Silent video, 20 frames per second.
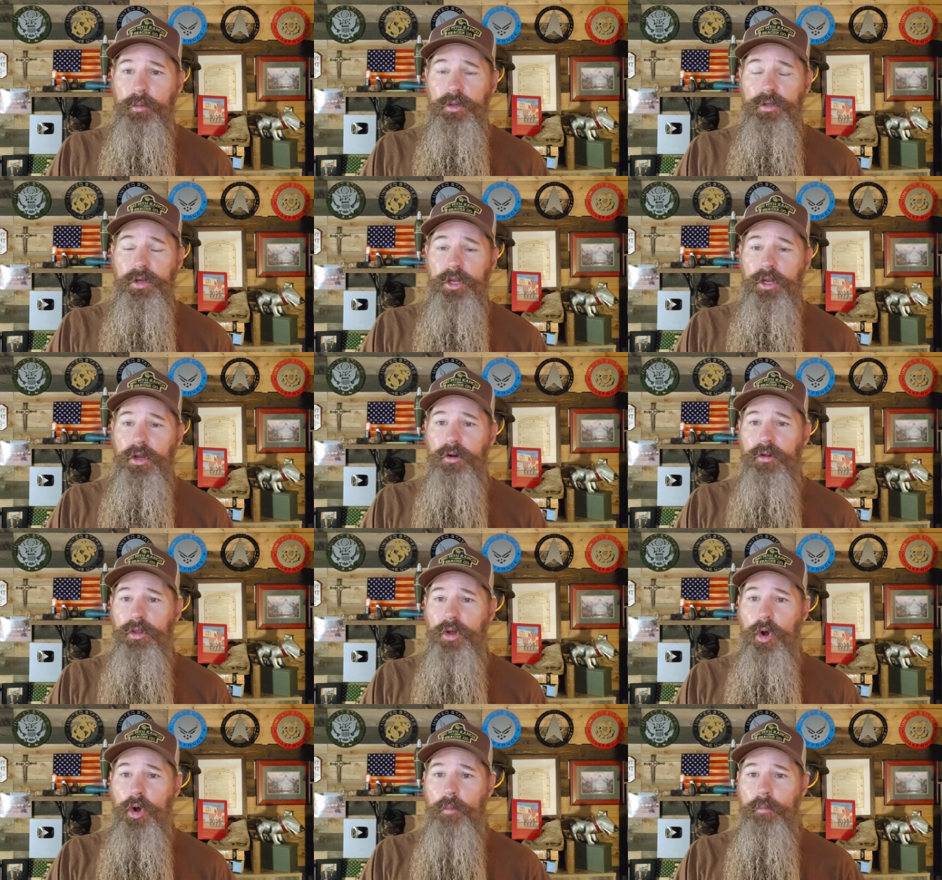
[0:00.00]
You can go to
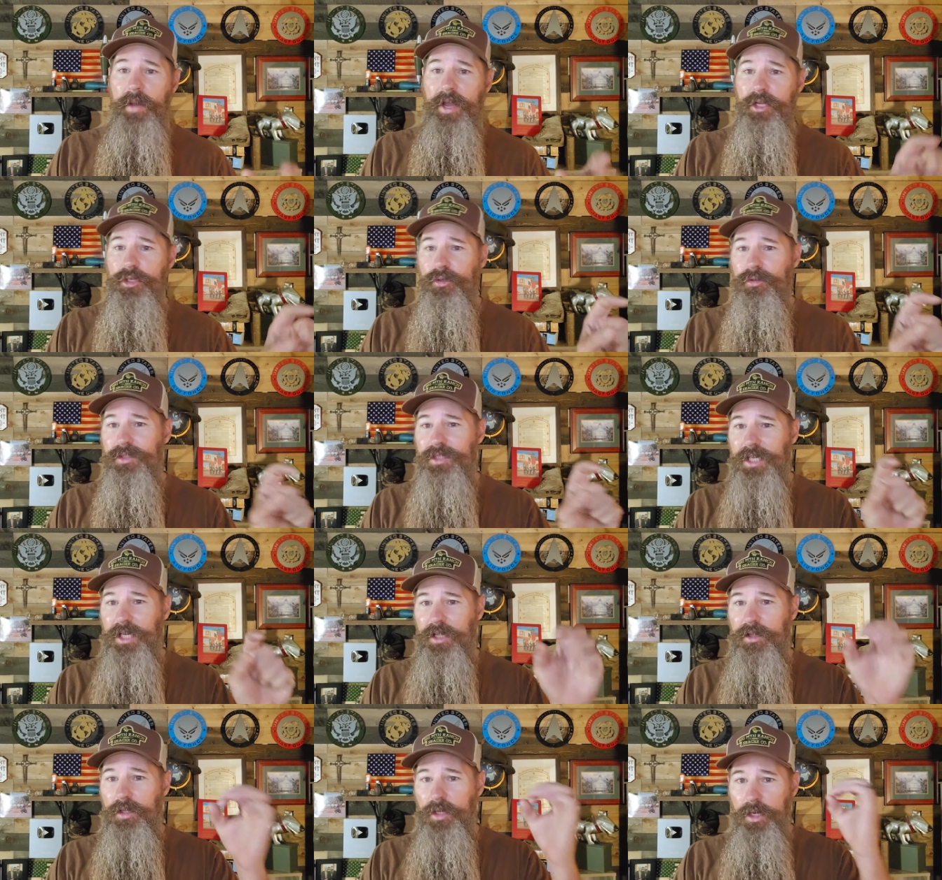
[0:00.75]
the homepage. You'll
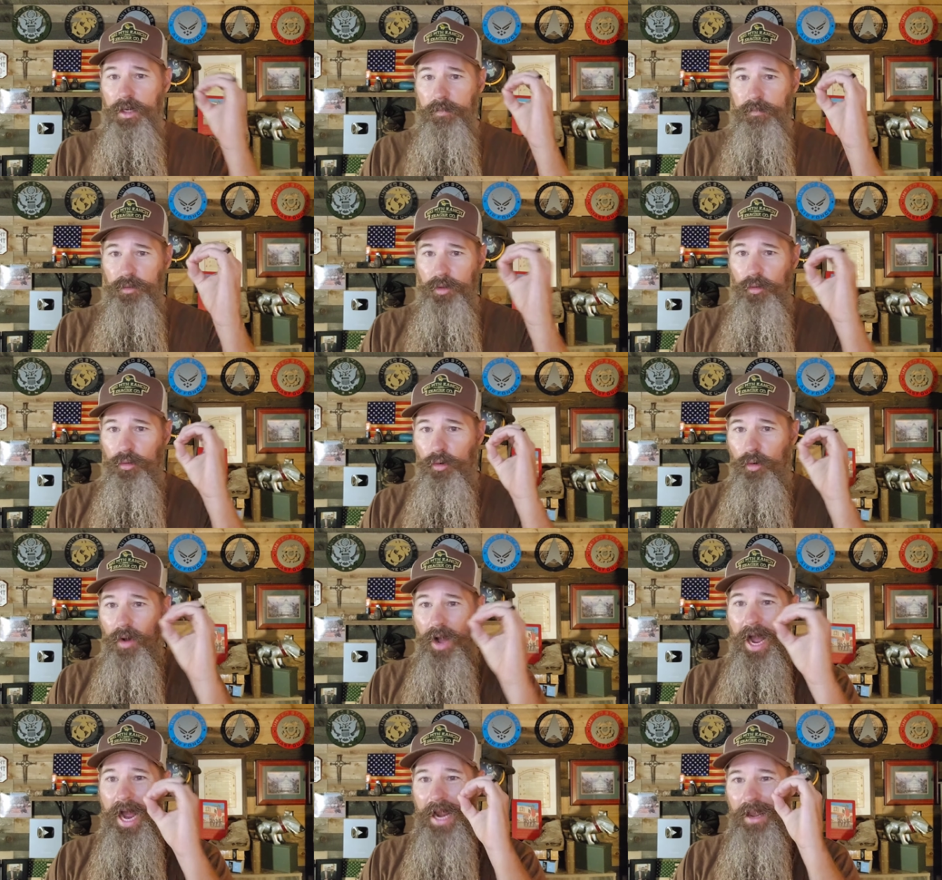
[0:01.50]
see the
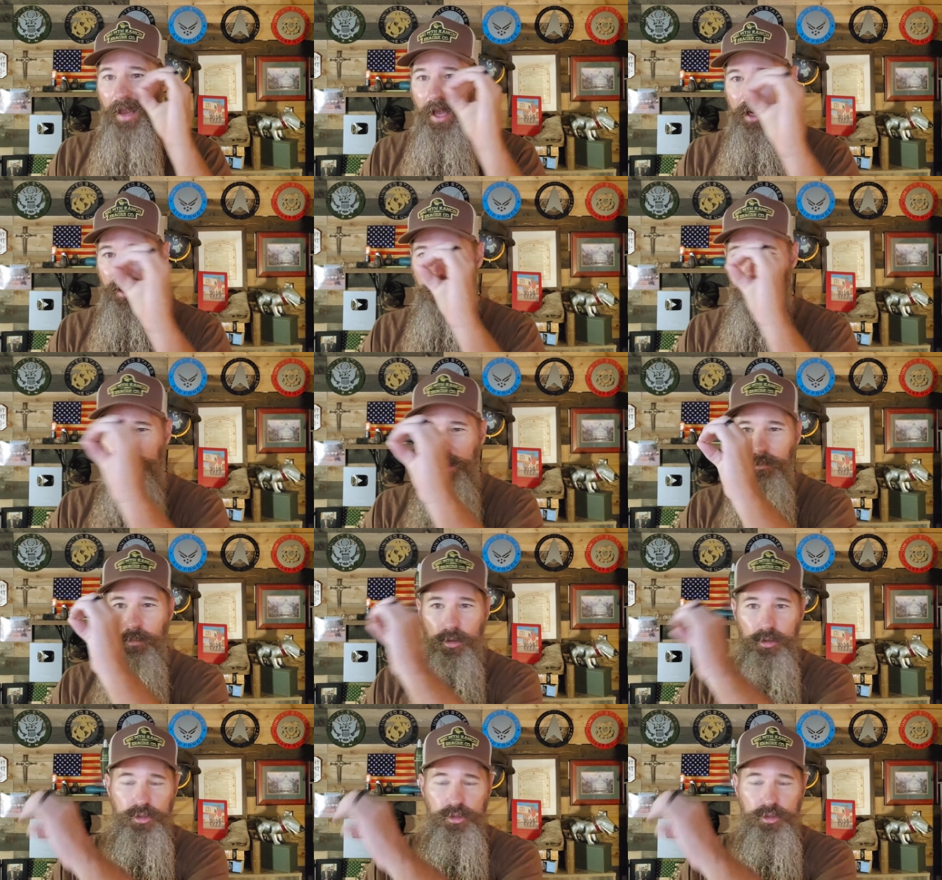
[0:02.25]
little highlighted member